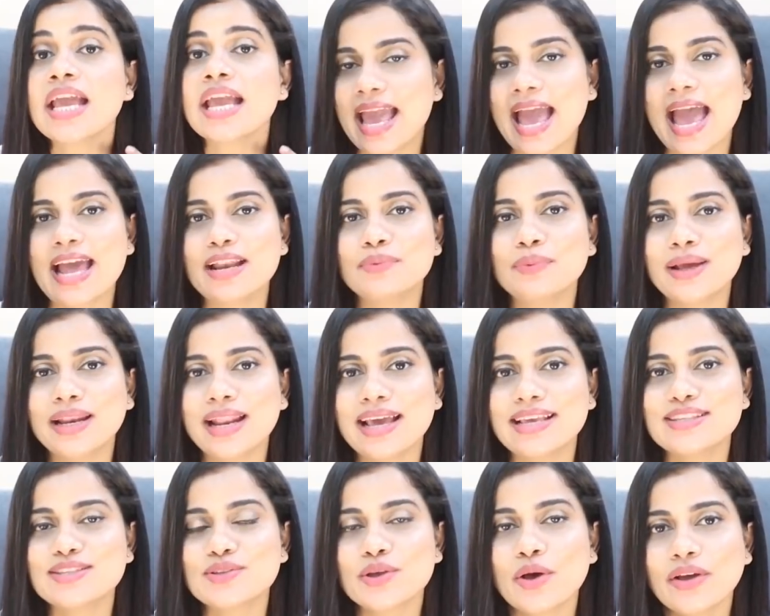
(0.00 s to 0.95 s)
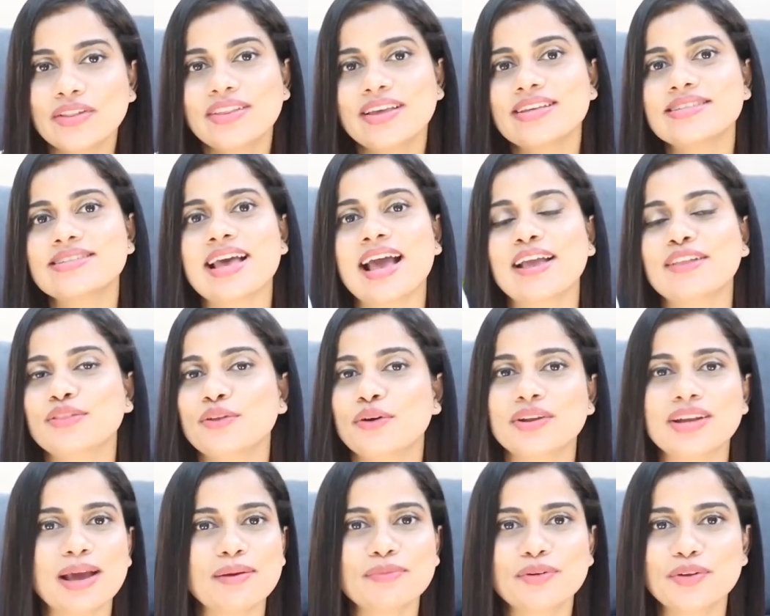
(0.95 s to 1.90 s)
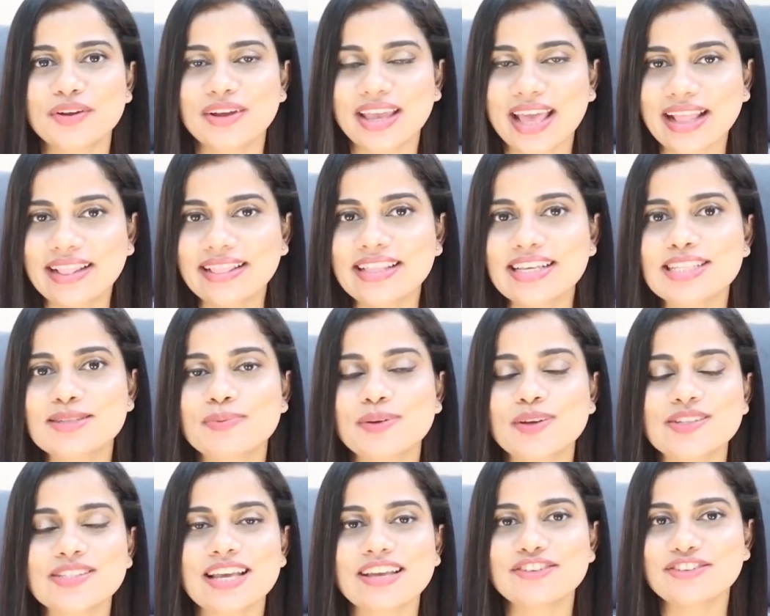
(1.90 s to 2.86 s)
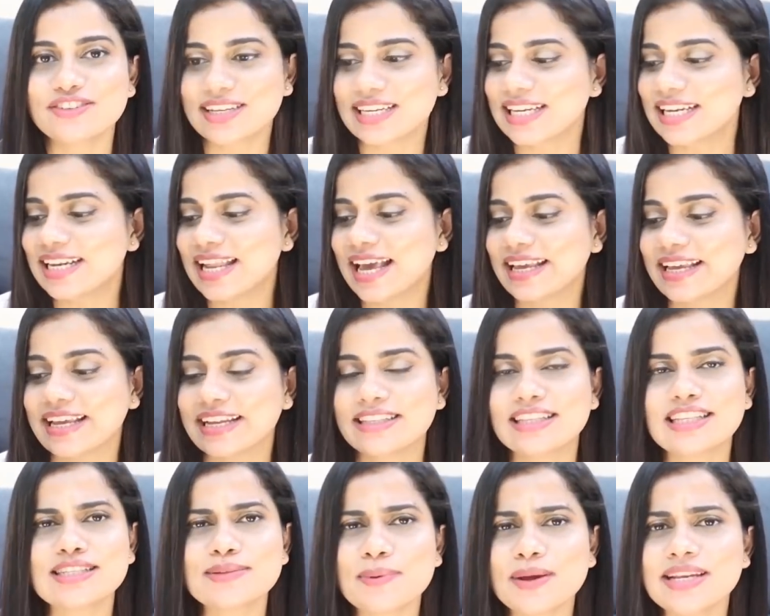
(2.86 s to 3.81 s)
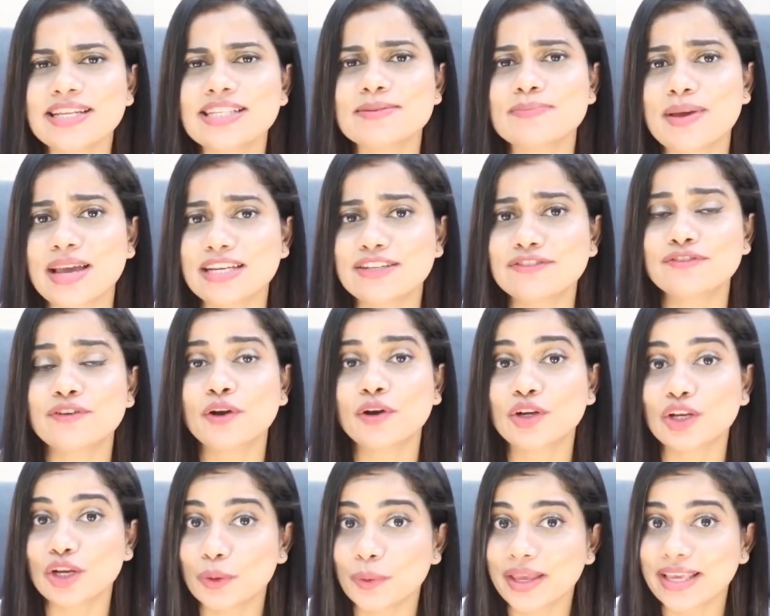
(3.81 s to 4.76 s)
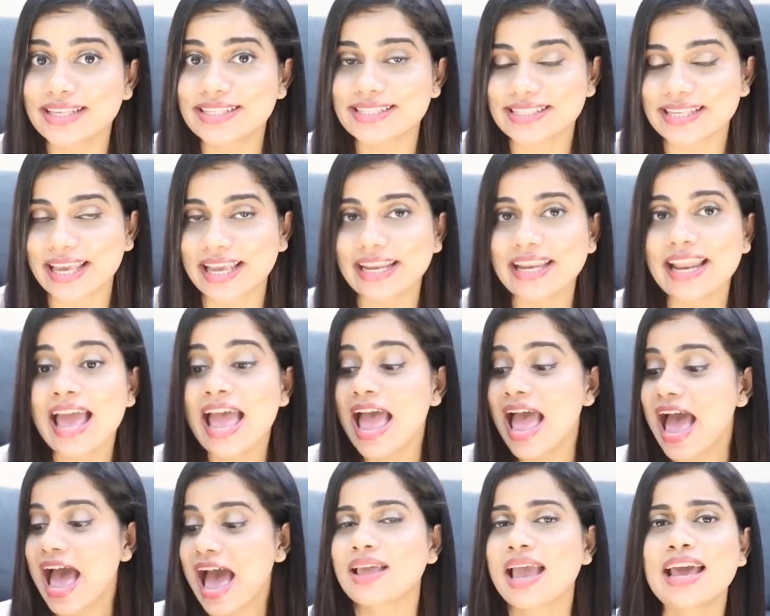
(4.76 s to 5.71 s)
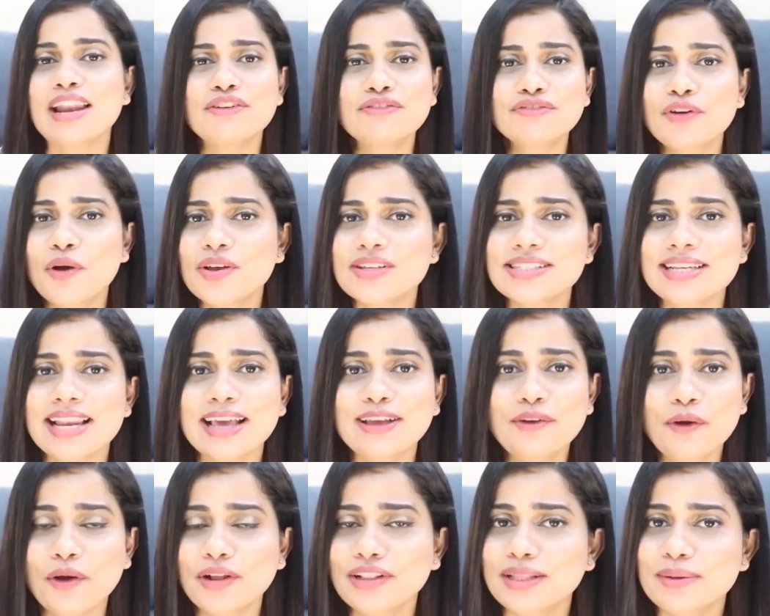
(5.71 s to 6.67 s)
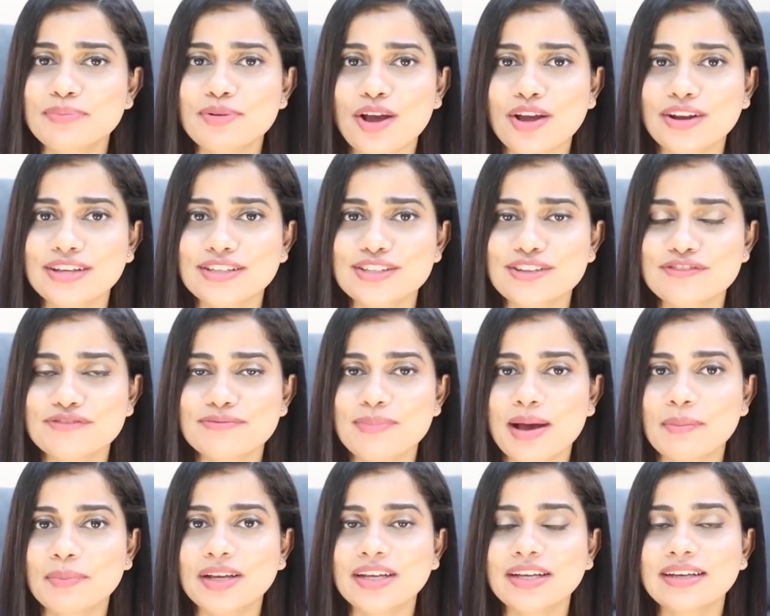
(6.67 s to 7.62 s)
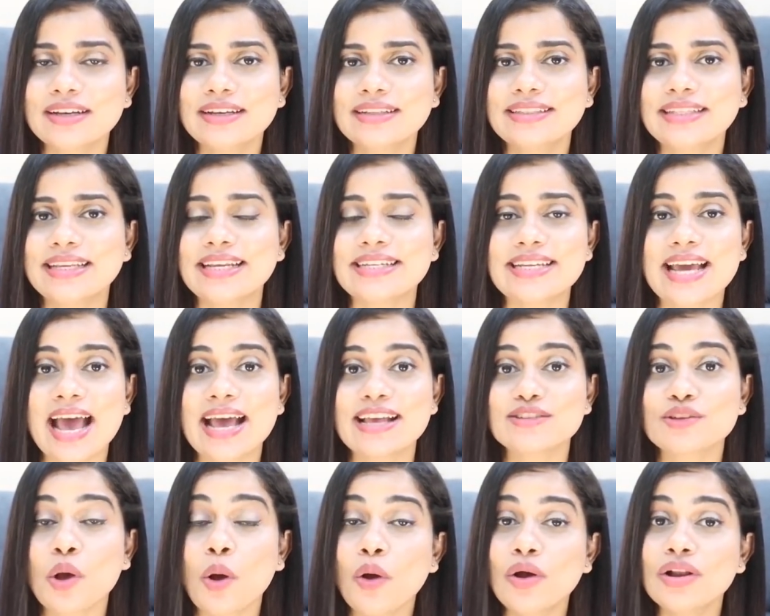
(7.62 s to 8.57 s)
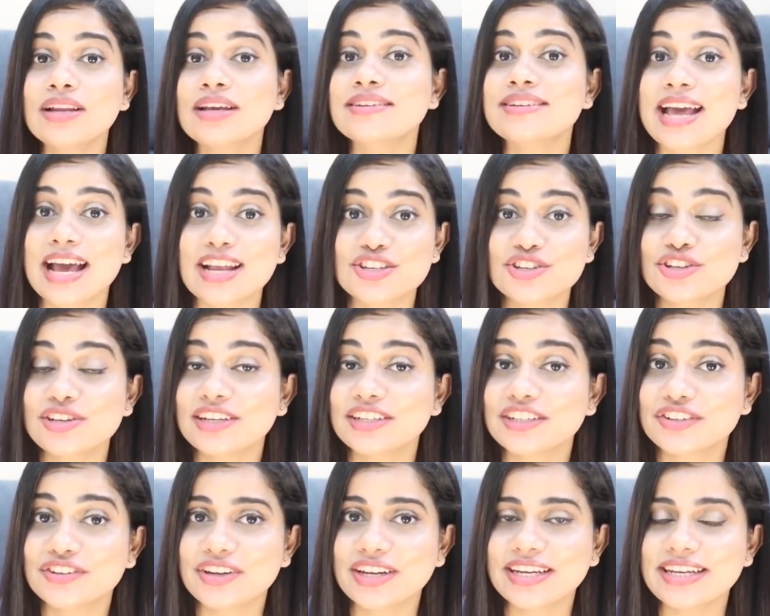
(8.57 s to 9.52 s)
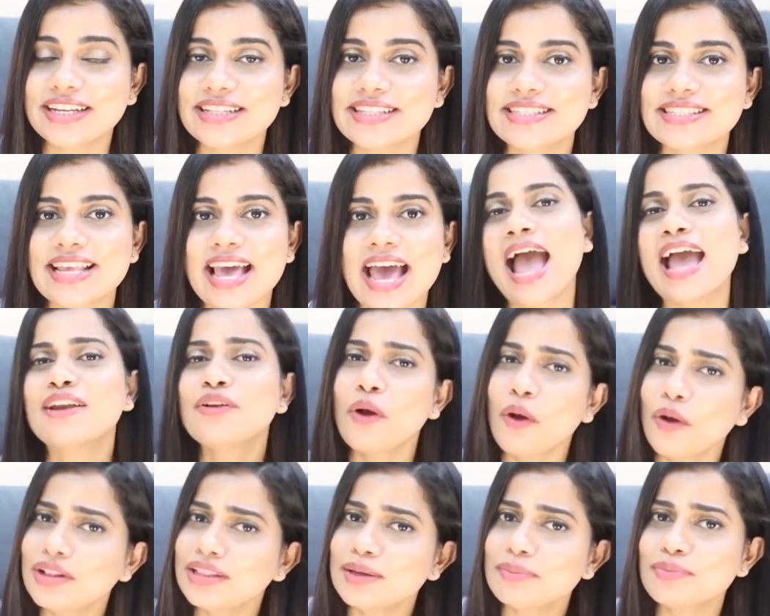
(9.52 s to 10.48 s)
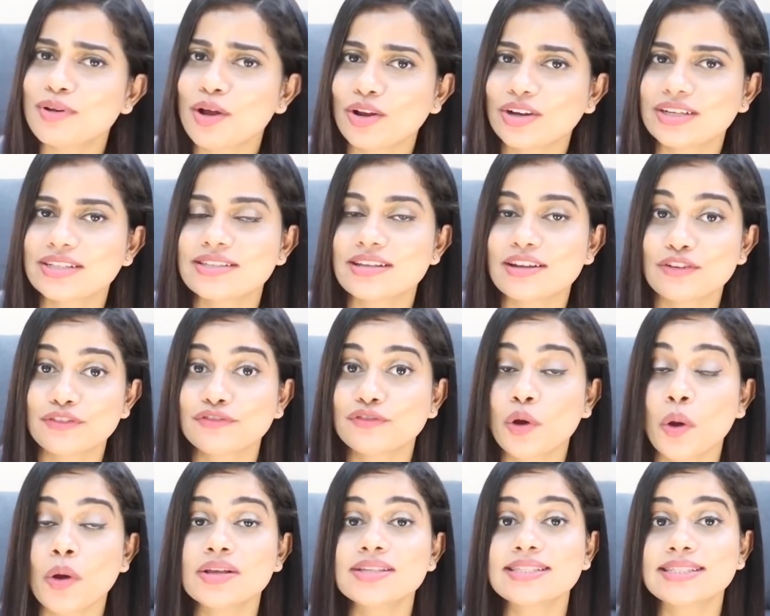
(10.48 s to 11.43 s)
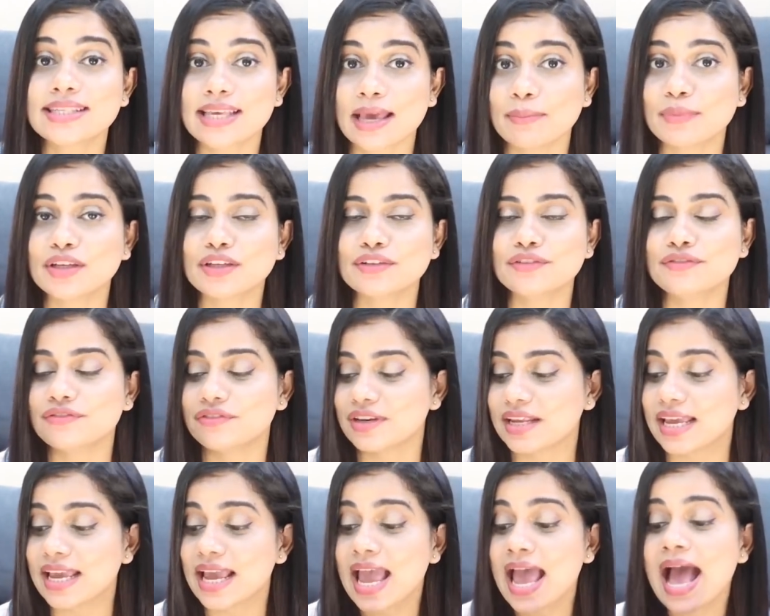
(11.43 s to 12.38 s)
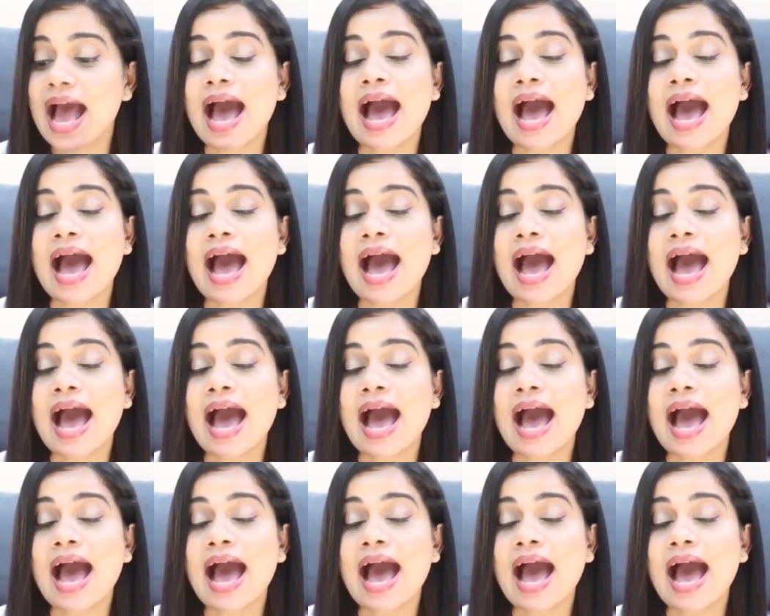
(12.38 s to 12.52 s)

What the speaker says: And when I saw this, I thought I'm gonna get this because I really like it. This one is meant for glowing skin, and of course, like all the products of Mamaearth, it has all natural ingredients, and all the products are of course chemical free.